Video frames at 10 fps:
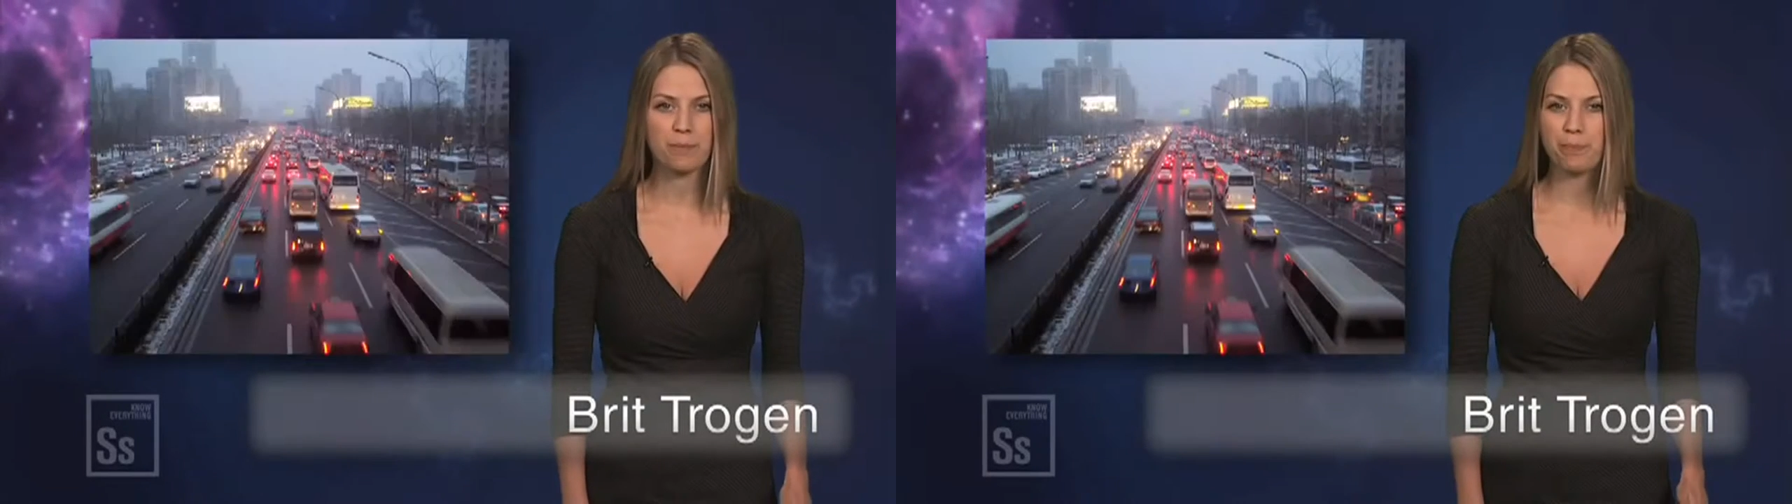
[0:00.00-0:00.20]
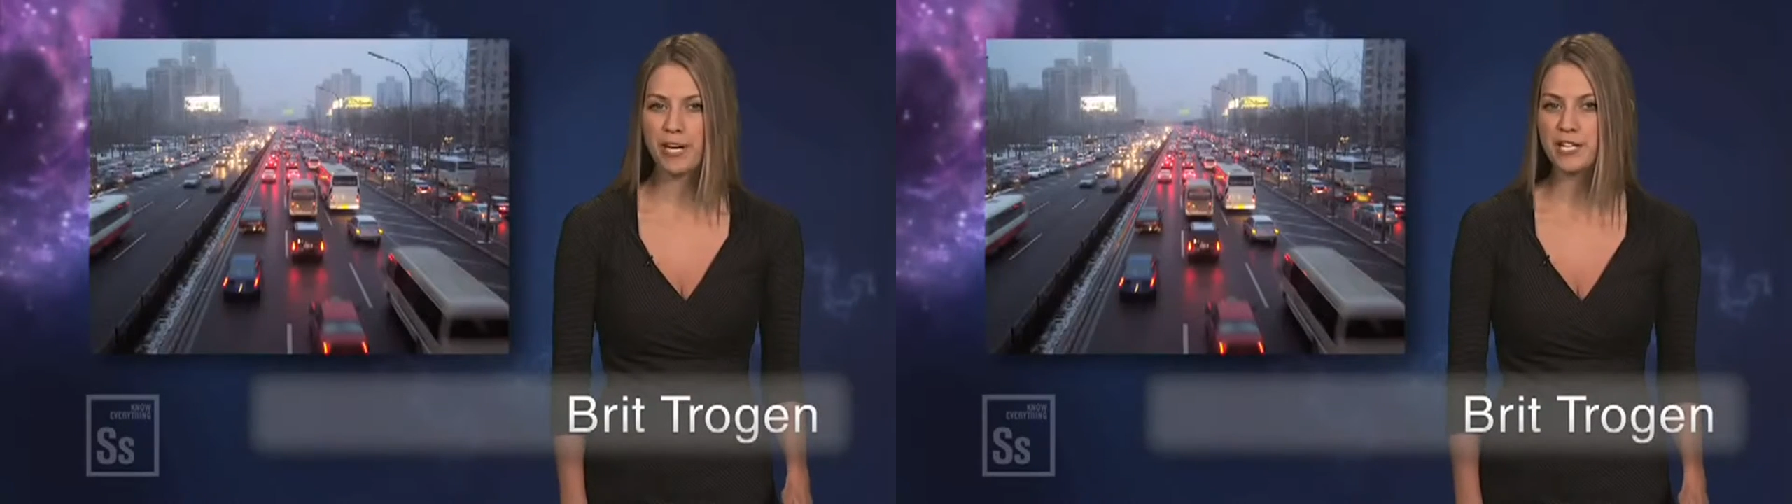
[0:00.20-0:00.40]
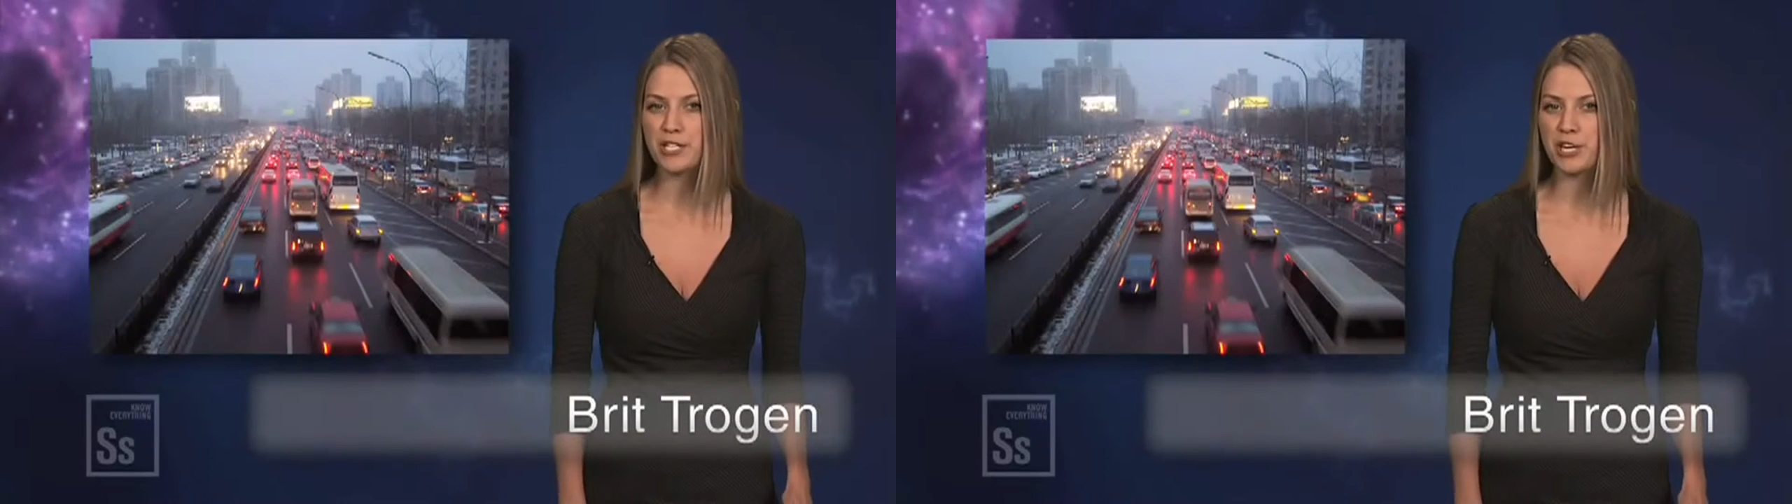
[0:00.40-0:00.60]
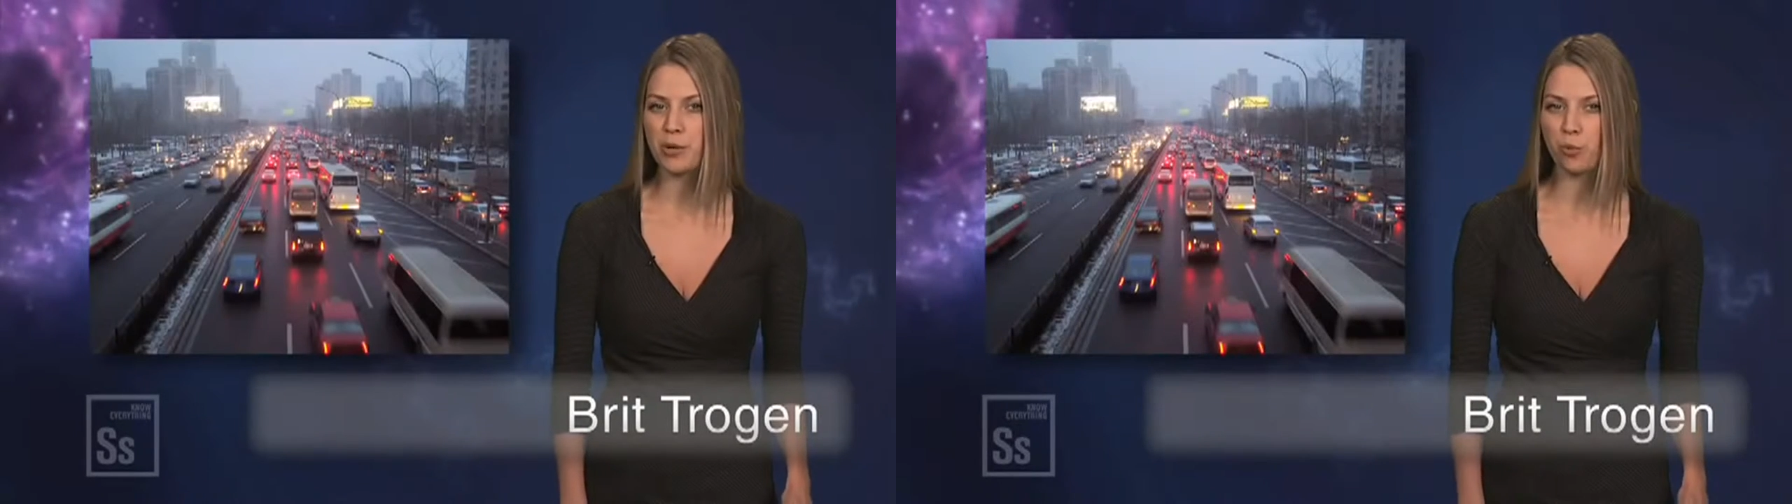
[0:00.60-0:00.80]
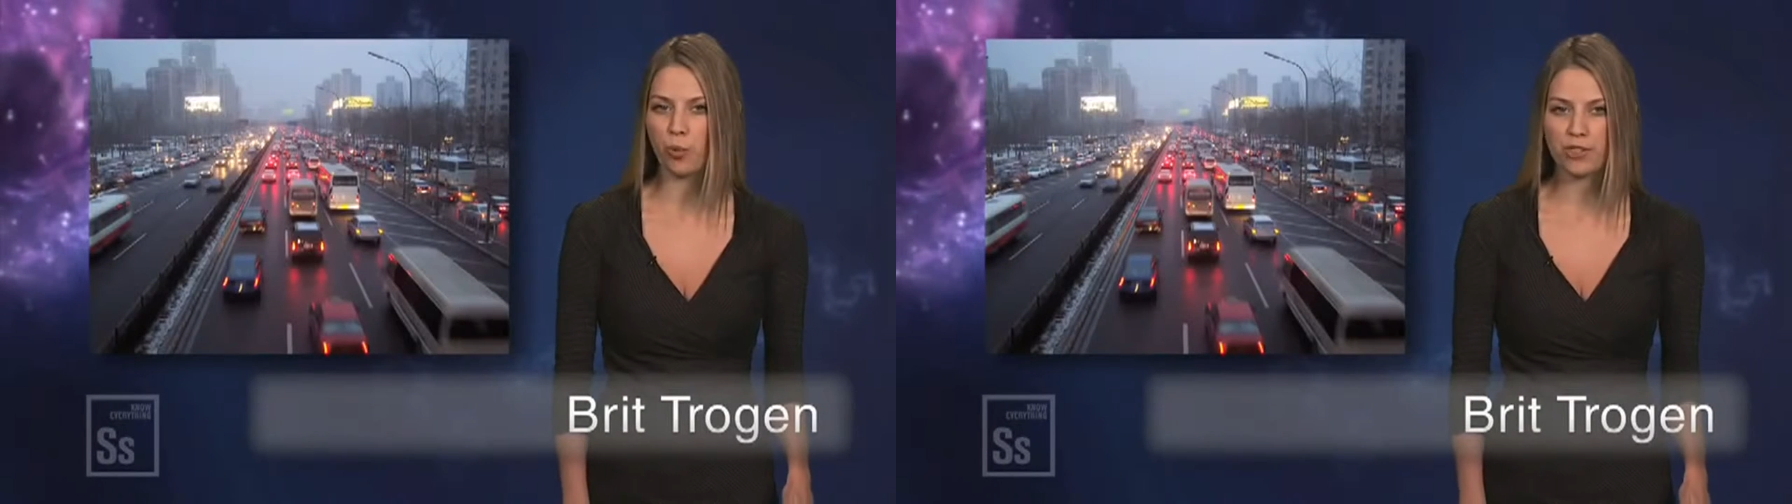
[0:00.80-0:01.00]
the
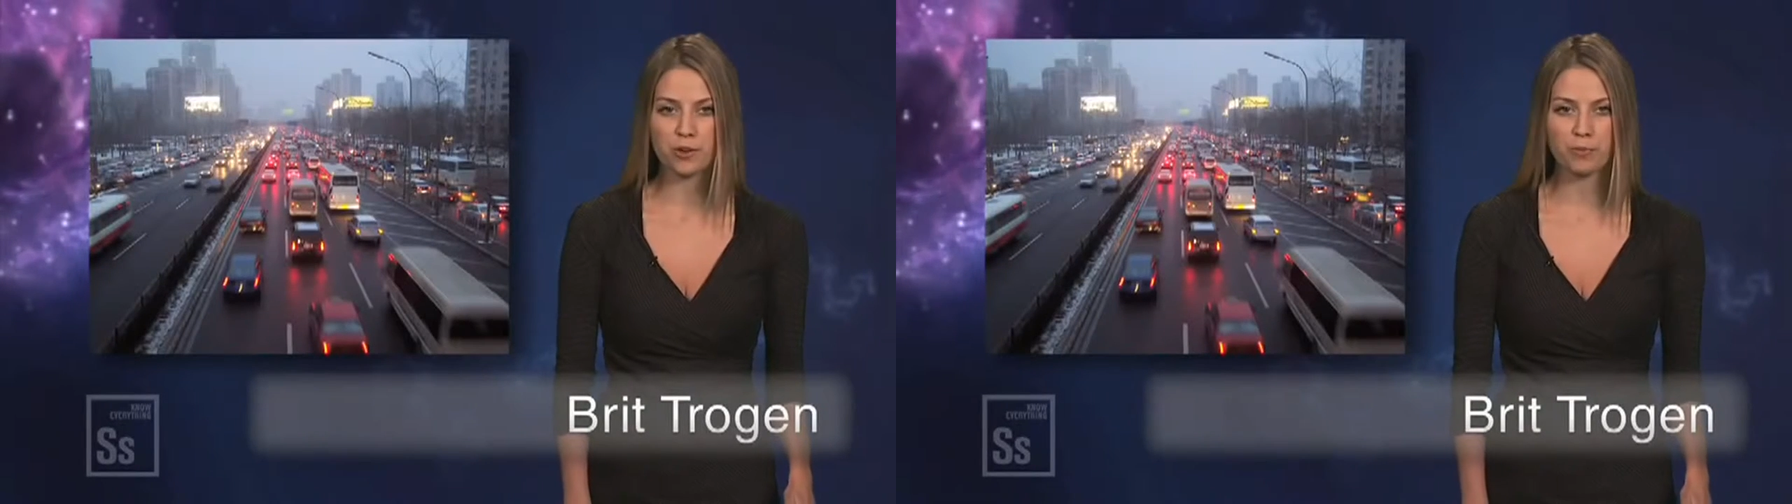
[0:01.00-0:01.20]
Beijing Weather